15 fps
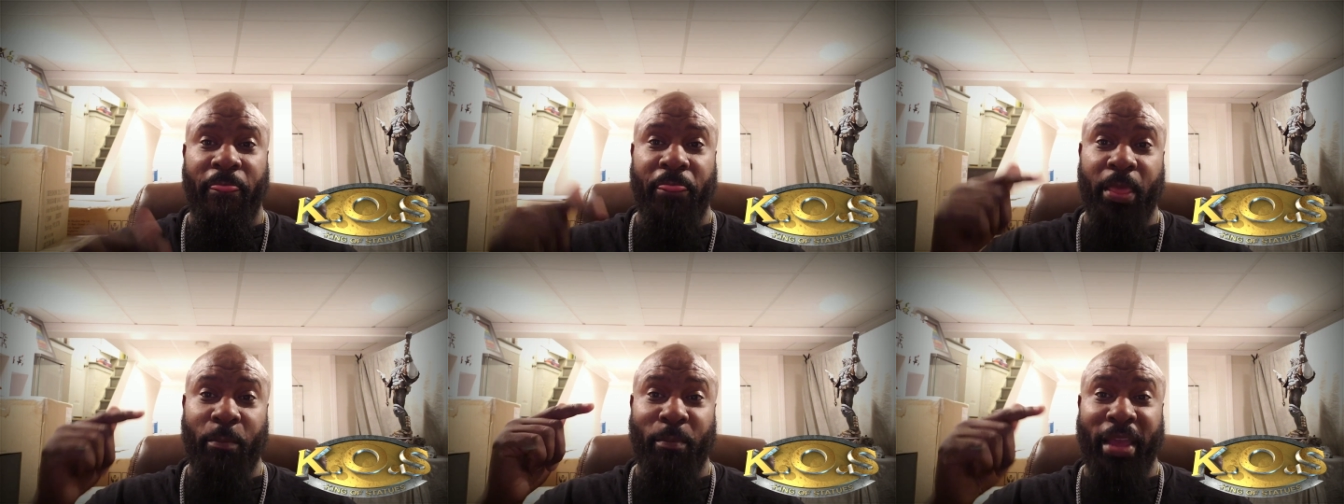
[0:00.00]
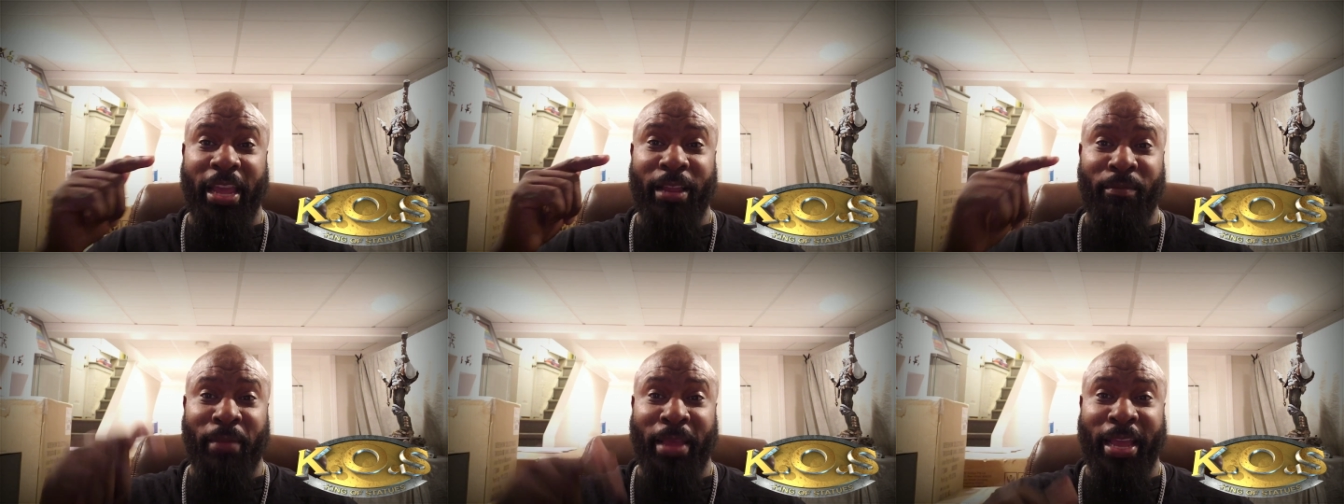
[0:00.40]
the
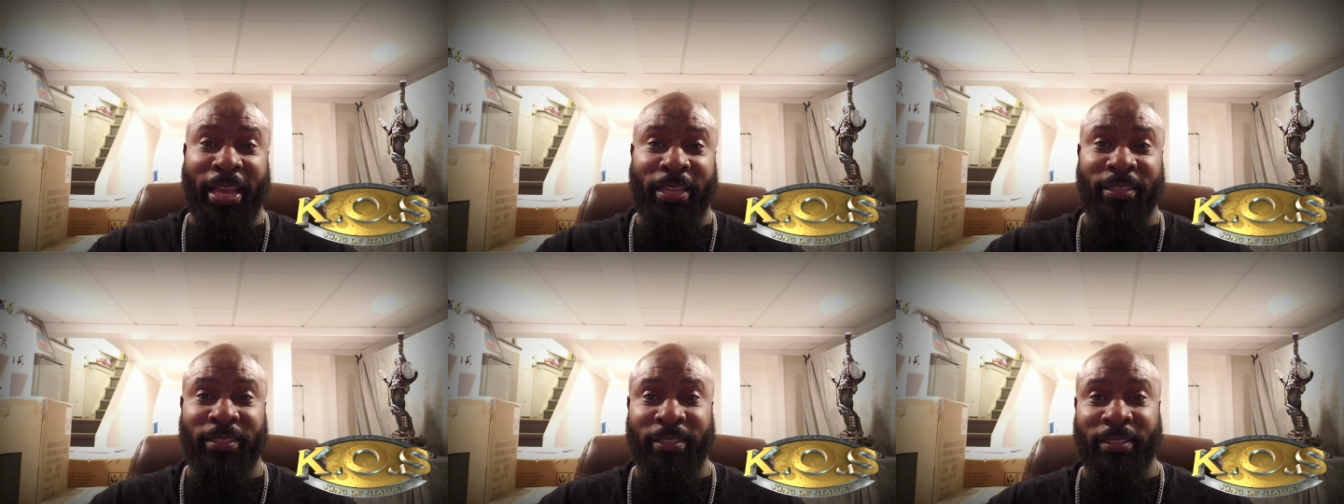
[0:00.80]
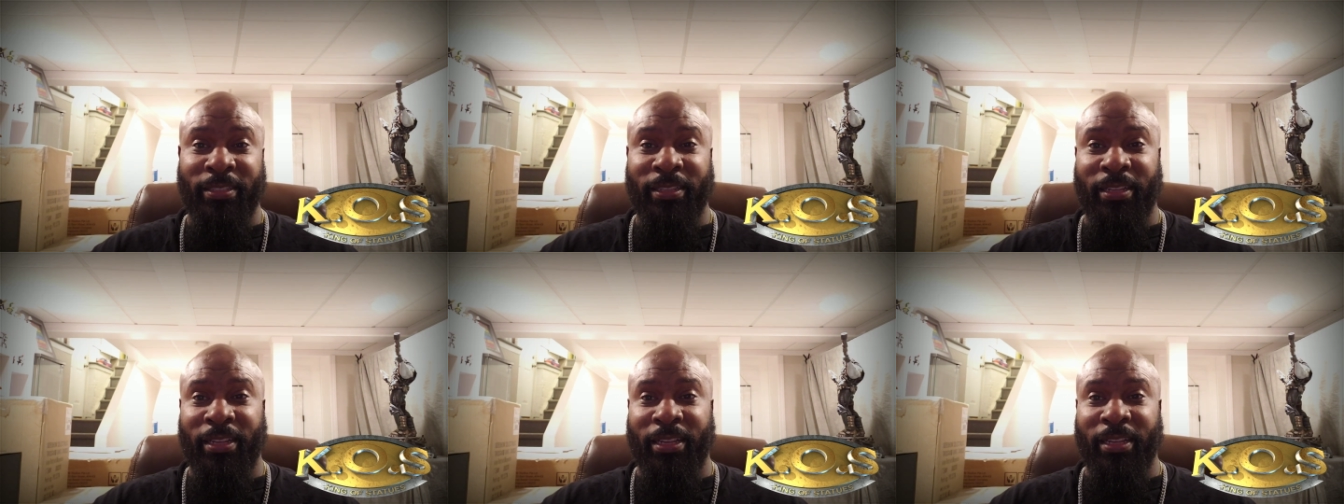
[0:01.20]
main man,
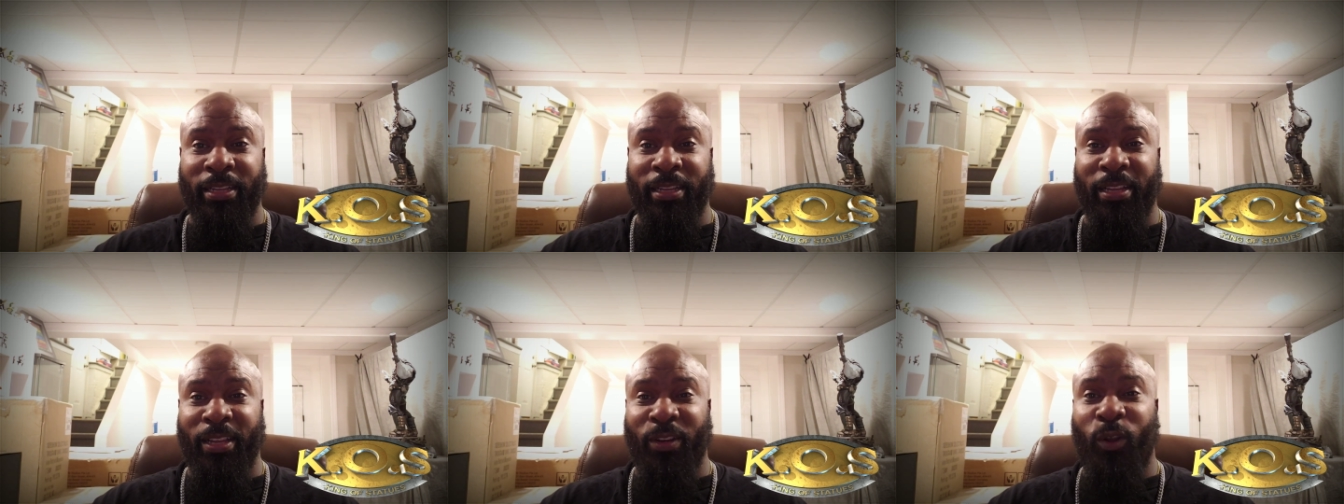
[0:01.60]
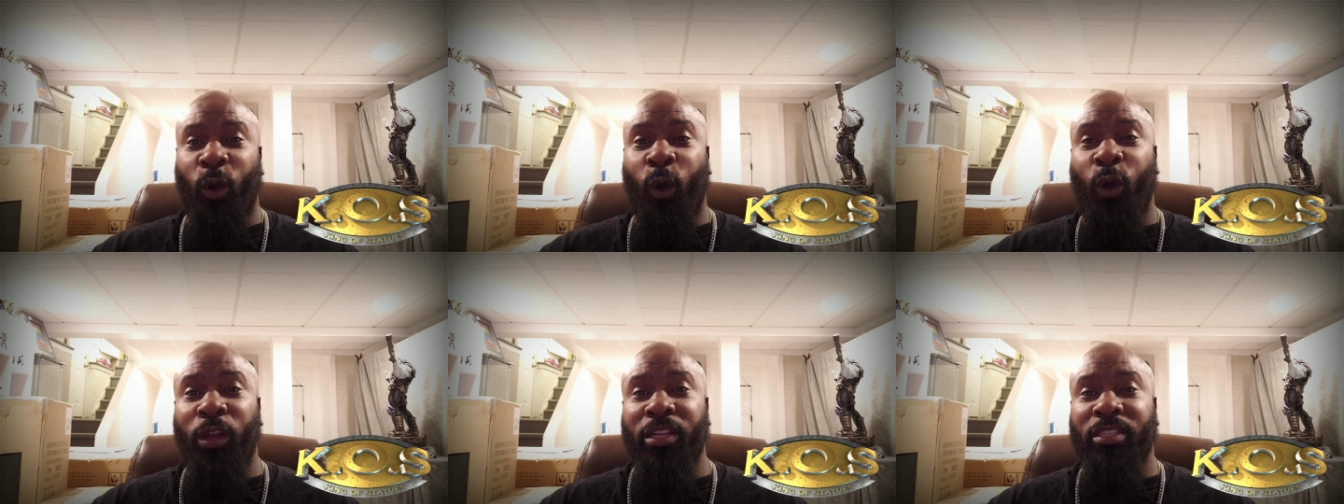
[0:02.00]
in
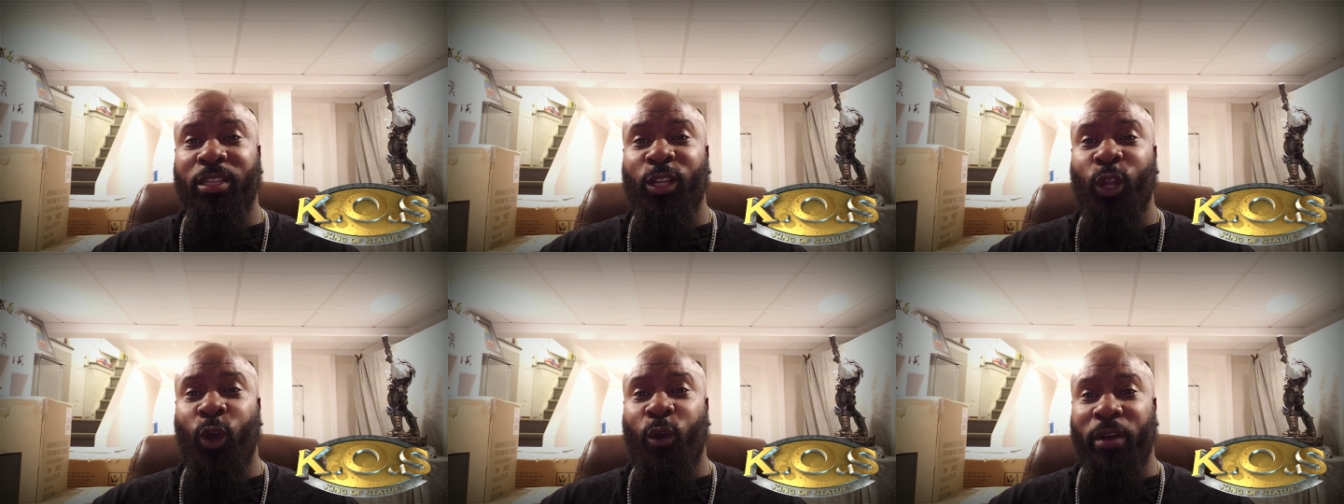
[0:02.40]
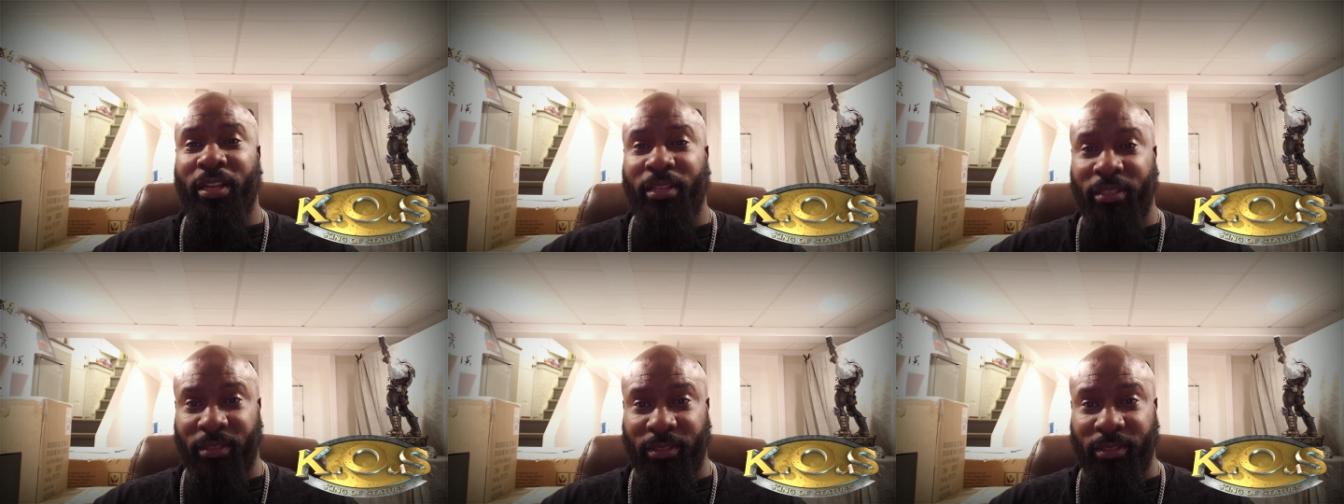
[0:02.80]
all its glory.